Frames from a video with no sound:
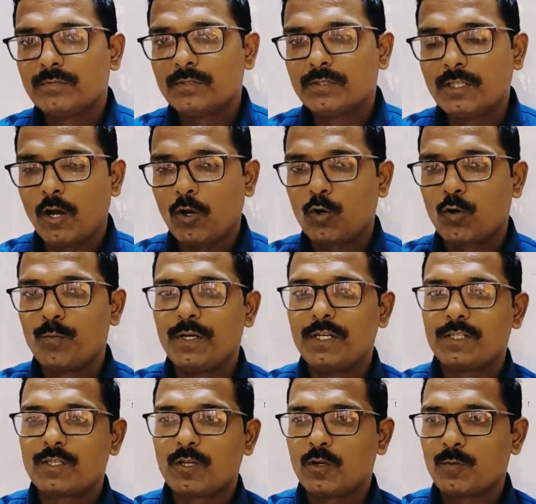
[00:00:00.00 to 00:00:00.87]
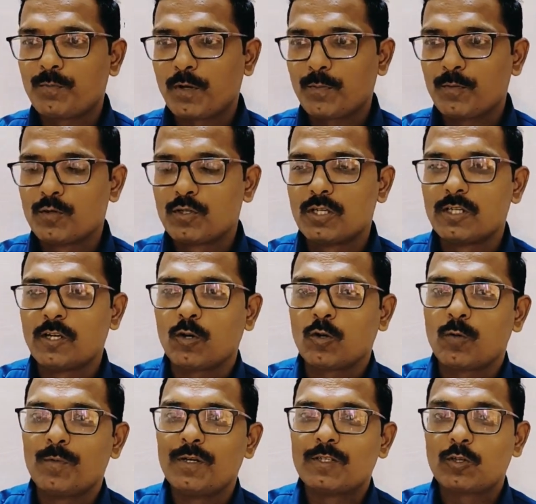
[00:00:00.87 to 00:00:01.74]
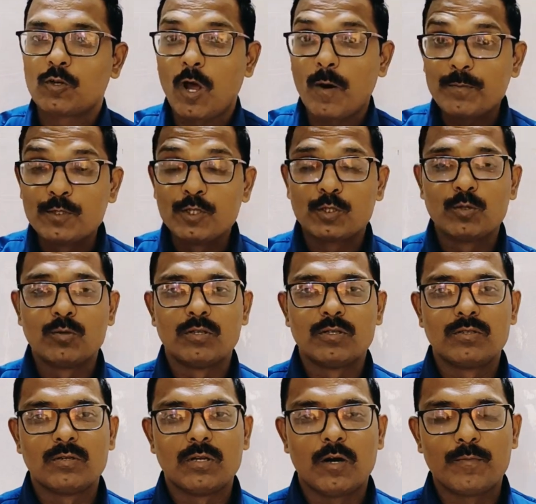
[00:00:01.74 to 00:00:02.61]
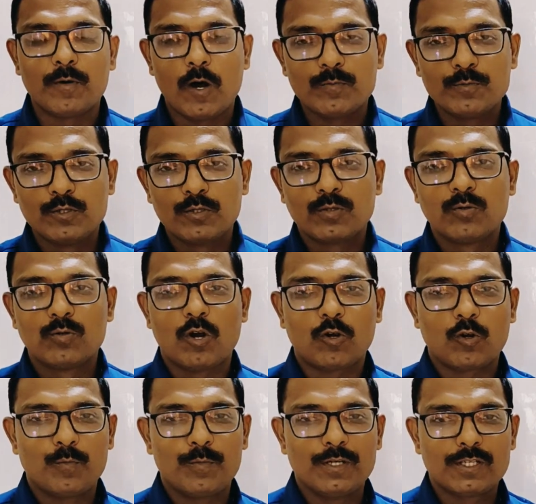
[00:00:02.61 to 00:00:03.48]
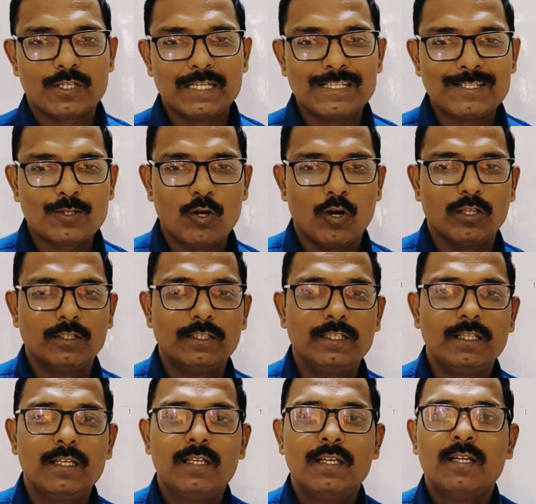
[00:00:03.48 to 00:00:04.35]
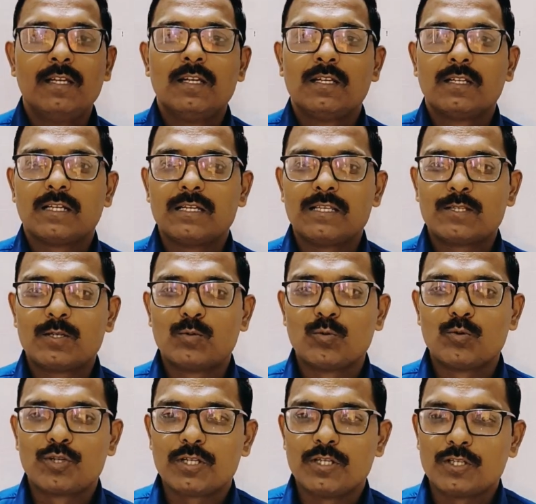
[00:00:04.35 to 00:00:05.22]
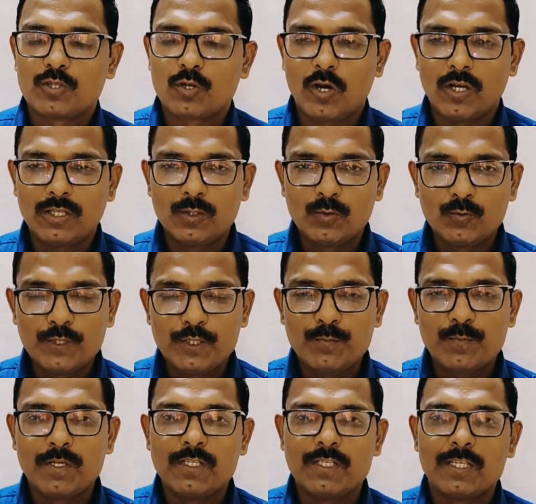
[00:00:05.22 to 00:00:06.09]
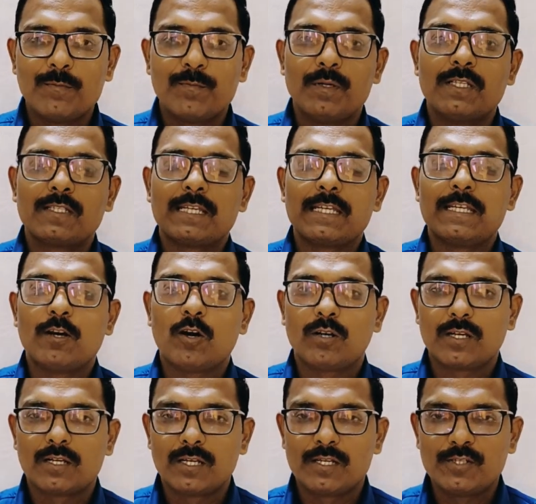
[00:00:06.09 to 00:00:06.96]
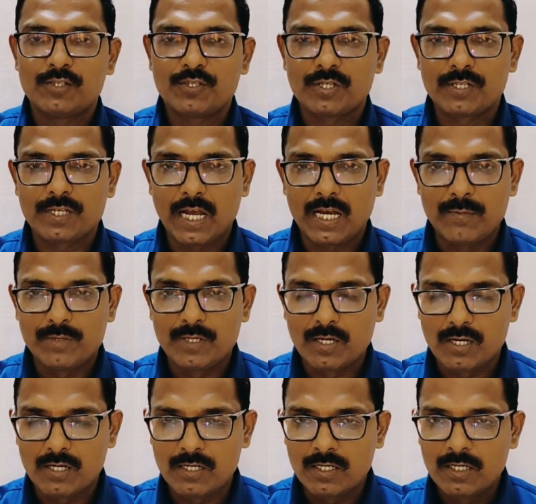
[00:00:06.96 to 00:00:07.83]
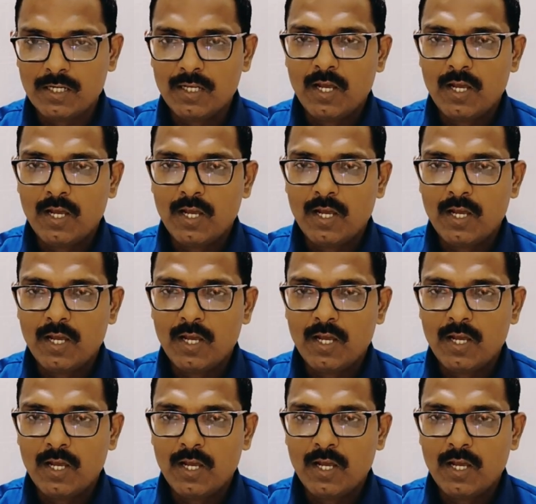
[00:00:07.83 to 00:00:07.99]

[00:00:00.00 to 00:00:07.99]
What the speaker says: documents or proposal documents or objective documents is called the constitution. So on the which principles any organization can be run,